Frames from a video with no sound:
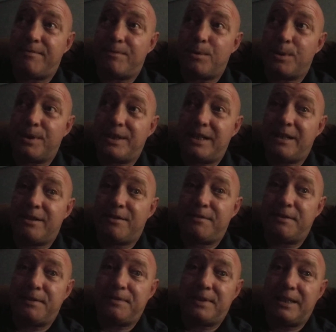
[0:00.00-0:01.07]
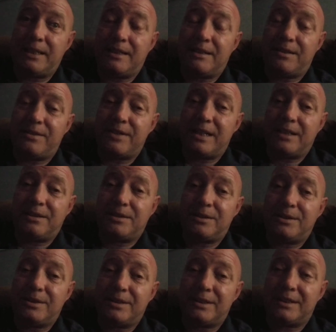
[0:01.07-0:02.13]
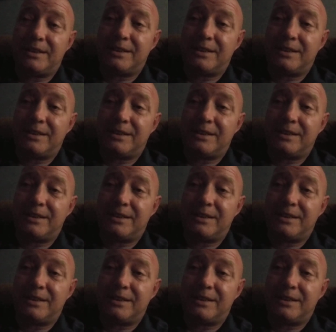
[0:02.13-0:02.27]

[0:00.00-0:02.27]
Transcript: fourteen or fifteen hundred dollars.